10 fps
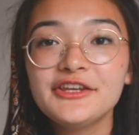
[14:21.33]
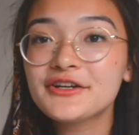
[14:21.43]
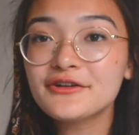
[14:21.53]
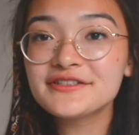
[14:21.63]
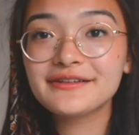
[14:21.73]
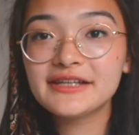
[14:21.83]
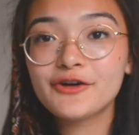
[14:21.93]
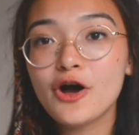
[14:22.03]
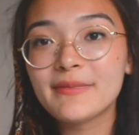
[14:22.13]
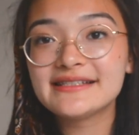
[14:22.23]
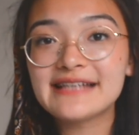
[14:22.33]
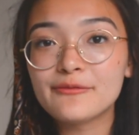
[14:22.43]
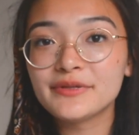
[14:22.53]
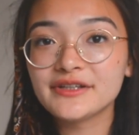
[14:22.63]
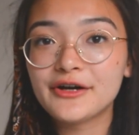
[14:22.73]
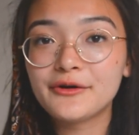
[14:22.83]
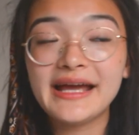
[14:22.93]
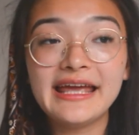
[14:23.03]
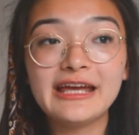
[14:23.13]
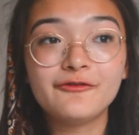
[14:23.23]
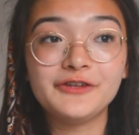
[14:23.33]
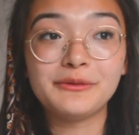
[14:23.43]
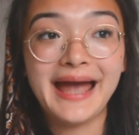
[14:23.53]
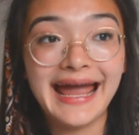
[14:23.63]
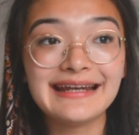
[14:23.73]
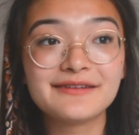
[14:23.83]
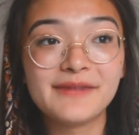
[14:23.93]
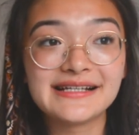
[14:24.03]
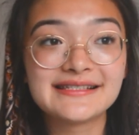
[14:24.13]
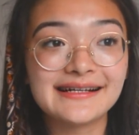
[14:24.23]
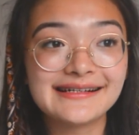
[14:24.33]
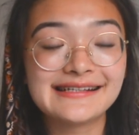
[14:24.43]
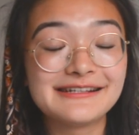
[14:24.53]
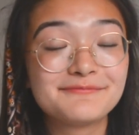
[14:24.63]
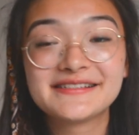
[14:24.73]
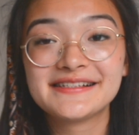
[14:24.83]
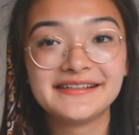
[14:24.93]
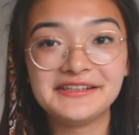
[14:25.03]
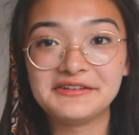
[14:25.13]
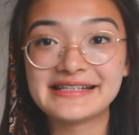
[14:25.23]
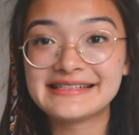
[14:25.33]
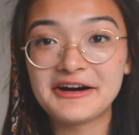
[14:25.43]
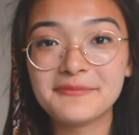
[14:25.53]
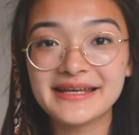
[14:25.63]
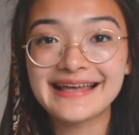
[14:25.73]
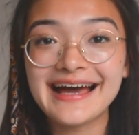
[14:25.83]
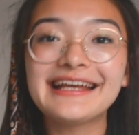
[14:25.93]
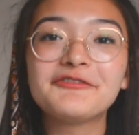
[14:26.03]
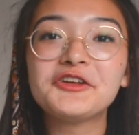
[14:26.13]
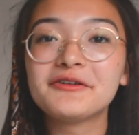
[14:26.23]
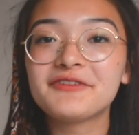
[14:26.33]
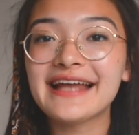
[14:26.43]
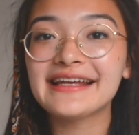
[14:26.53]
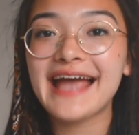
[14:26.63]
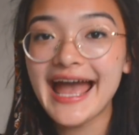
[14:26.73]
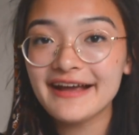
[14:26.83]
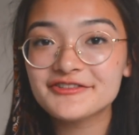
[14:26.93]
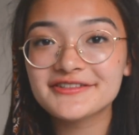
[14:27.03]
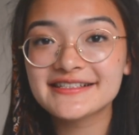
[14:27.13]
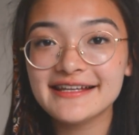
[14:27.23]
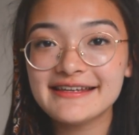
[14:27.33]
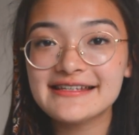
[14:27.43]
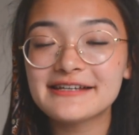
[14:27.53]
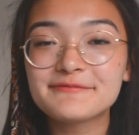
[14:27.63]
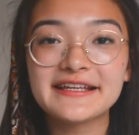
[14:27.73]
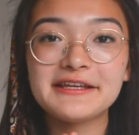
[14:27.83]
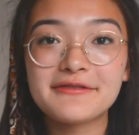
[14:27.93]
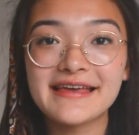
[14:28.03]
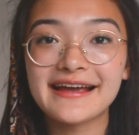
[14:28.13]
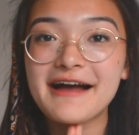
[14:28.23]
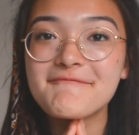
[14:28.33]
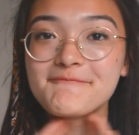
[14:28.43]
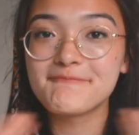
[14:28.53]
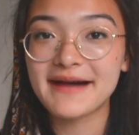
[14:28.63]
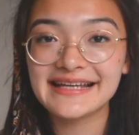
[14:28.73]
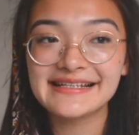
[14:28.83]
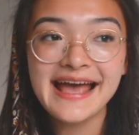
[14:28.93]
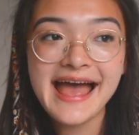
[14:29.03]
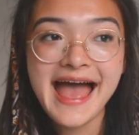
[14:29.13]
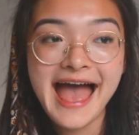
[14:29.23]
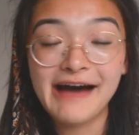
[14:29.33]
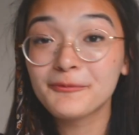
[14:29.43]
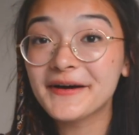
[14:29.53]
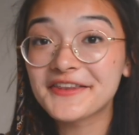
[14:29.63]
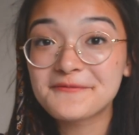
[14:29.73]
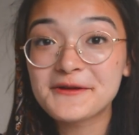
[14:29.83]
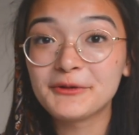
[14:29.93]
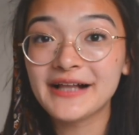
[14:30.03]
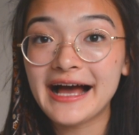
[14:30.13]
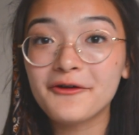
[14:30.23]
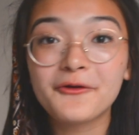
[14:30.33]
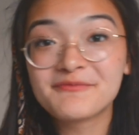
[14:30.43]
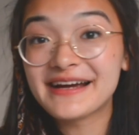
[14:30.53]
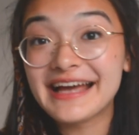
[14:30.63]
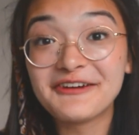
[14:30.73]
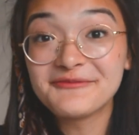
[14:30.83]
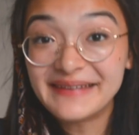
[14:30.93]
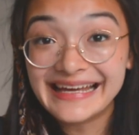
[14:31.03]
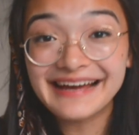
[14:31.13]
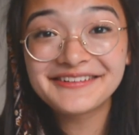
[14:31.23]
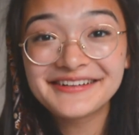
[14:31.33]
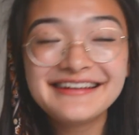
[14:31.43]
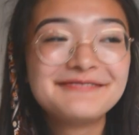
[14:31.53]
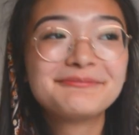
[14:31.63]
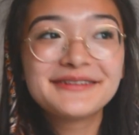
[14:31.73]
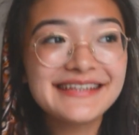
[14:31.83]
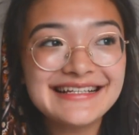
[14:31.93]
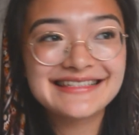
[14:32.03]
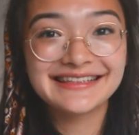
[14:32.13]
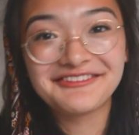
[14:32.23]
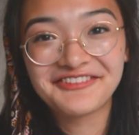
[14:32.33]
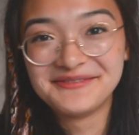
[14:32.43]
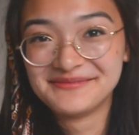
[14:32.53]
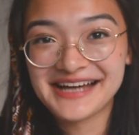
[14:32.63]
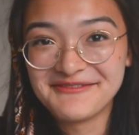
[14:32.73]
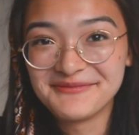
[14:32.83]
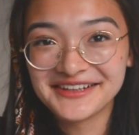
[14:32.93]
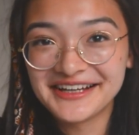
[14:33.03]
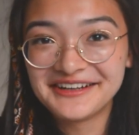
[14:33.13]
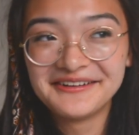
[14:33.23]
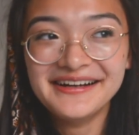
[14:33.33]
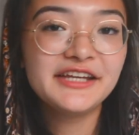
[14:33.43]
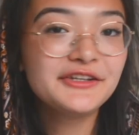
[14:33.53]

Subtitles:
You can also leave a comment down below if you hated my study tips. You can tell me that. If you have any extra study tips that you think might help other people out or might help me out, please leave them down below.